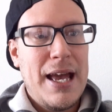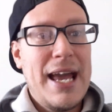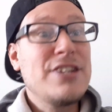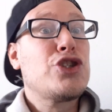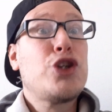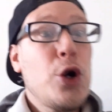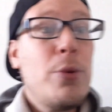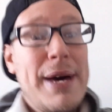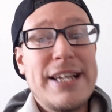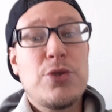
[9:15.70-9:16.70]
In
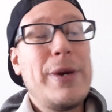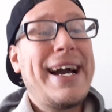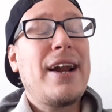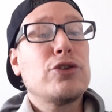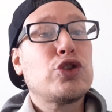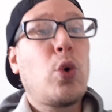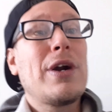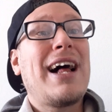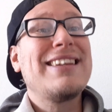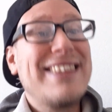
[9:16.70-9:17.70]
2 minutes, we got
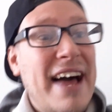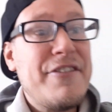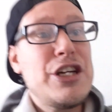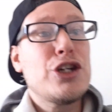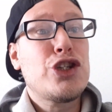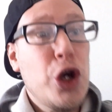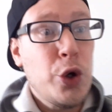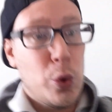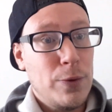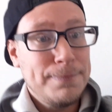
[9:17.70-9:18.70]
outscored
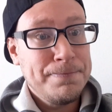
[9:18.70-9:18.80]
11-2.